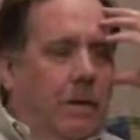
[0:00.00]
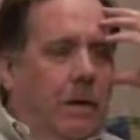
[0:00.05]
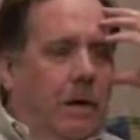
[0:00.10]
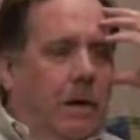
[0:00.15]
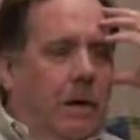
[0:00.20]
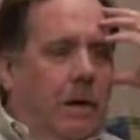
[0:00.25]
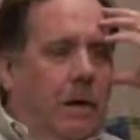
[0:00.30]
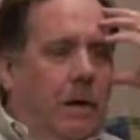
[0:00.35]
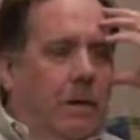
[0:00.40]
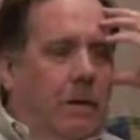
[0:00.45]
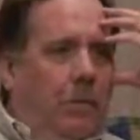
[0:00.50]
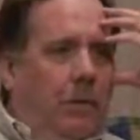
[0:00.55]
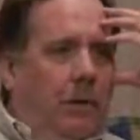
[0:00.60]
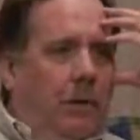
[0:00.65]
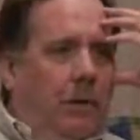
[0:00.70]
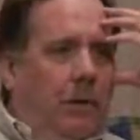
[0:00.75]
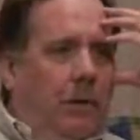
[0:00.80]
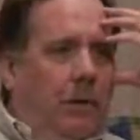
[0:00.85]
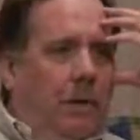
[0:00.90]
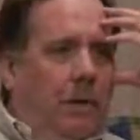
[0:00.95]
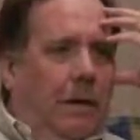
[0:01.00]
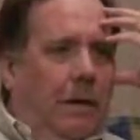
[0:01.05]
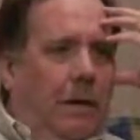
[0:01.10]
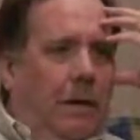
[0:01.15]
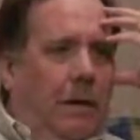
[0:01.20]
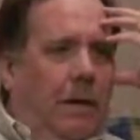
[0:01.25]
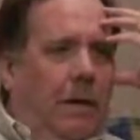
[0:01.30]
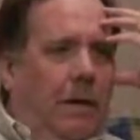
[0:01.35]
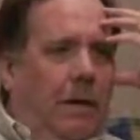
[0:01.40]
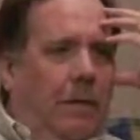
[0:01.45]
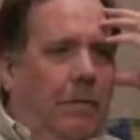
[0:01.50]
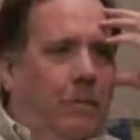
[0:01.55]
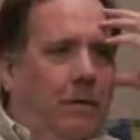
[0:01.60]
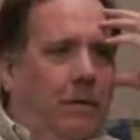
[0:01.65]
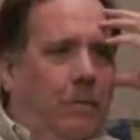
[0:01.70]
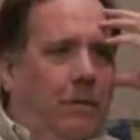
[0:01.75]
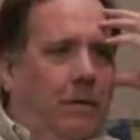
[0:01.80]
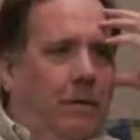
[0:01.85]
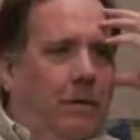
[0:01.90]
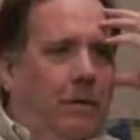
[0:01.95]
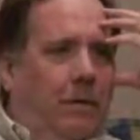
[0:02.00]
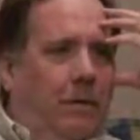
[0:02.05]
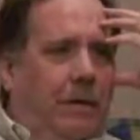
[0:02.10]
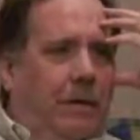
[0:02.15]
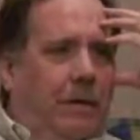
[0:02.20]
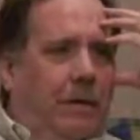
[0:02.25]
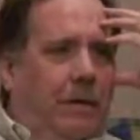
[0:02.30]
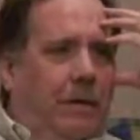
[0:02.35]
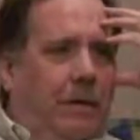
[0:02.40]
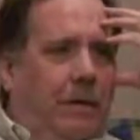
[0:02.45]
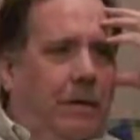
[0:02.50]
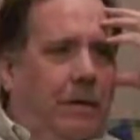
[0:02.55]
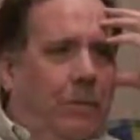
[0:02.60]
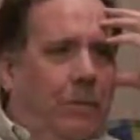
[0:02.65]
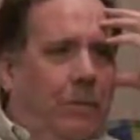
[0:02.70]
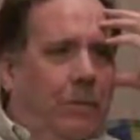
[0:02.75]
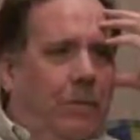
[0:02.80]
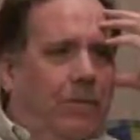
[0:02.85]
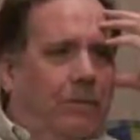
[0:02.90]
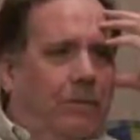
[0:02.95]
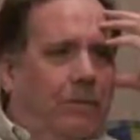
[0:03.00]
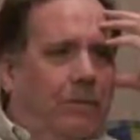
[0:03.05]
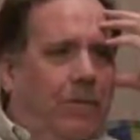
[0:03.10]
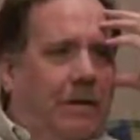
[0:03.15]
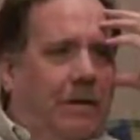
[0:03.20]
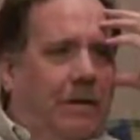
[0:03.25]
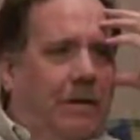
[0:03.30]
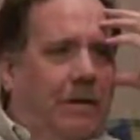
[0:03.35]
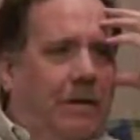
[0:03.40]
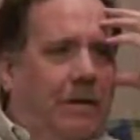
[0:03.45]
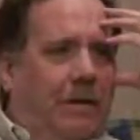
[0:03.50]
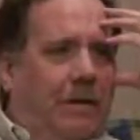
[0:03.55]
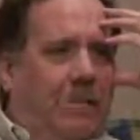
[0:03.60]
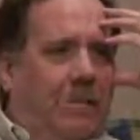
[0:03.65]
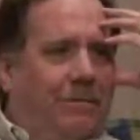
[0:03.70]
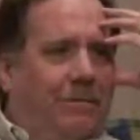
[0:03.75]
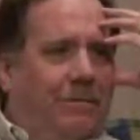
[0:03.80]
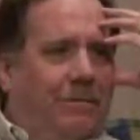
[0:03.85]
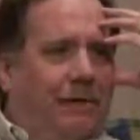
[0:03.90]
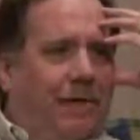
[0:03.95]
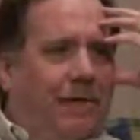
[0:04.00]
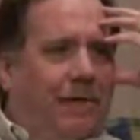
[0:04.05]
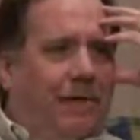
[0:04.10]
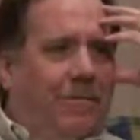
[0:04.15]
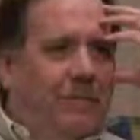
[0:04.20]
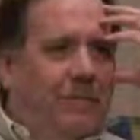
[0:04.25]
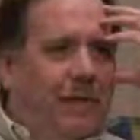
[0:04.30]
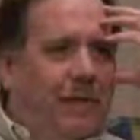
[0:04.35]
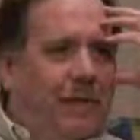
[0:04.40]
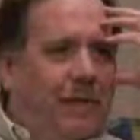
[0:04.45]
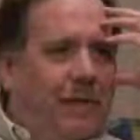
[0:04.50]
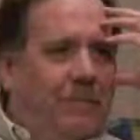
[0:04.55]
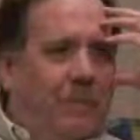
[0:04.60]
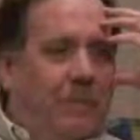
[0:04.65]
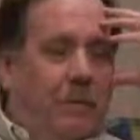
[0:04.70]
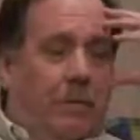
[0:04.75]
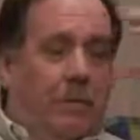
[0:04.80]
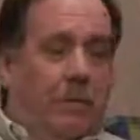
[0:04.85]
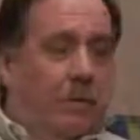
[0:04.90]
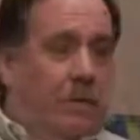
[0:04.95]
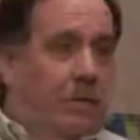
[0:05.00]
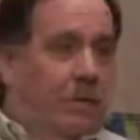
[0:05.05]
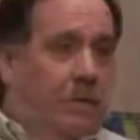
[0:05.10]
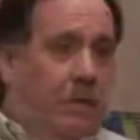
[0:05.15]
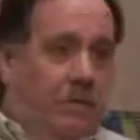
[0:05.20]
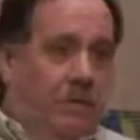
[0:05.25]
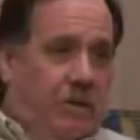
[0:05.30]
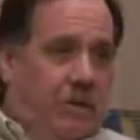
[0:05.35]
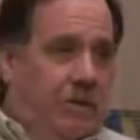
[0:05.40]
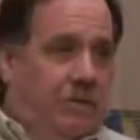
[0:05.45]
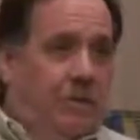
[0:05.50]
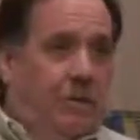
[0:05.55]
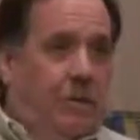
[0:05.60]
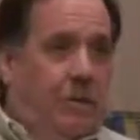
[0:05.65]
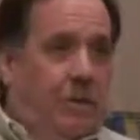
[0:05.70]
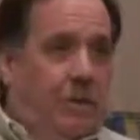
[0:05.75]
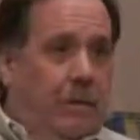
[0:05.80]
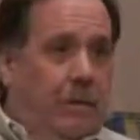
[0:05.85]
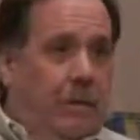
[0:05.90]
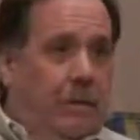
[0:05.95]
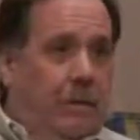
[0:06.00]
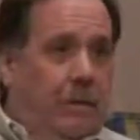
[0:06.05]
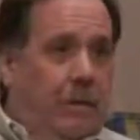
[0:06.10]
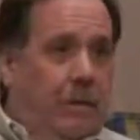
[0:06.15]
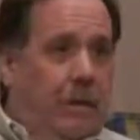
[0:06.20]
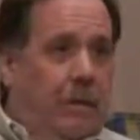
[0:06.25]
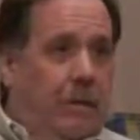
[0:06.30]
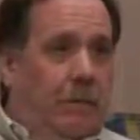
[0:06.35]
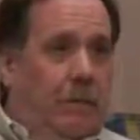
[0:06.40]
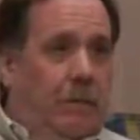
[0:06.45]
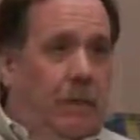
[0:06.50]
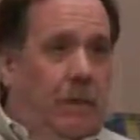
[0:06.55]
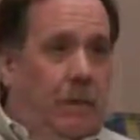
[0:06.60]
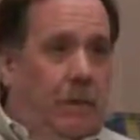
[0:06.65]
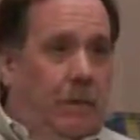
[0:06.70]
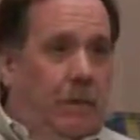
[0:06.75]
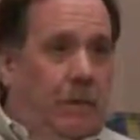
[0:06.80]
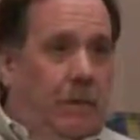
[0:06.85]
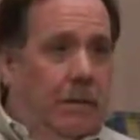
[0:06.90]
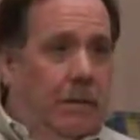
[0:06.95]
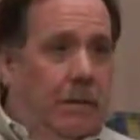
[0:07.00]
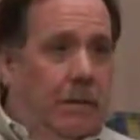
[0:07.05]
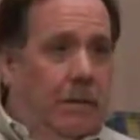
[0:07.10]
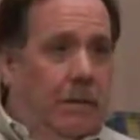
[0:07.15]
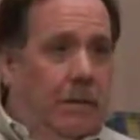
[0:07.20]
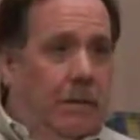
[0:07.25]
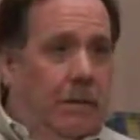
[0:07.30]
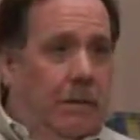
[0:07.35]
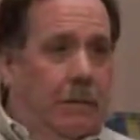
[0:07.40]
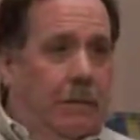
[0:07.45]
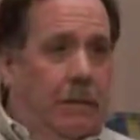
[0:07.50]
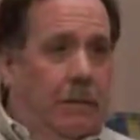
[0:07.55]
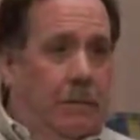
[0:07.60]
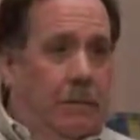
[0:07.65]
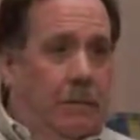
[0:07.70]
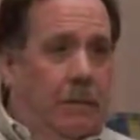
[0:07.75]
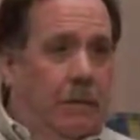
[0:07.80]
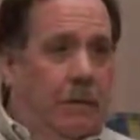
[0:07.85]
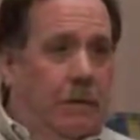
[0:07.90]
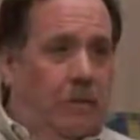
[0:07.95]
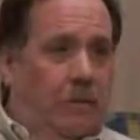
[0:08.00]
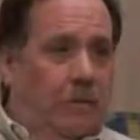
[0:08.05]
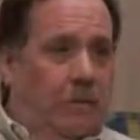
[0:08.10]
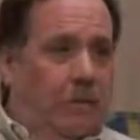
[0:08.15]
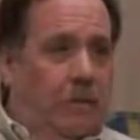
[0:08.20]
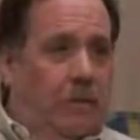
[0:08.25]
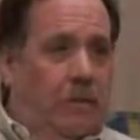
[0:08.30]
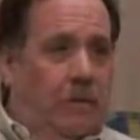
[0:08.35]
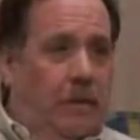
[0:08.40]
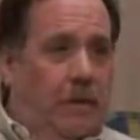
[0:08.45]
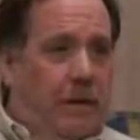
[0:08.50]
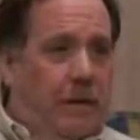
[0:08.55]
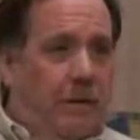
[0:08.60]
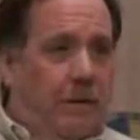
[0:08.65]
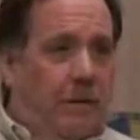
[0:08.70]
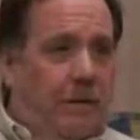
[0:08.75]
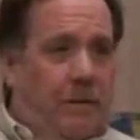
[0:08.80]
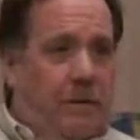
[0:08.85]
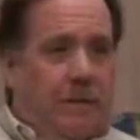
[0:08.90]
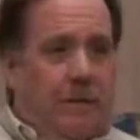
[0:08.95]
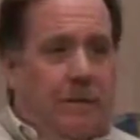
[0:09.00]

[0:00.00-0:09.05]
Uh, well, I lined up with the with the ones that did have that experience with with the chief steward. You mm-hmm. know, when I, I, I worked closely with him,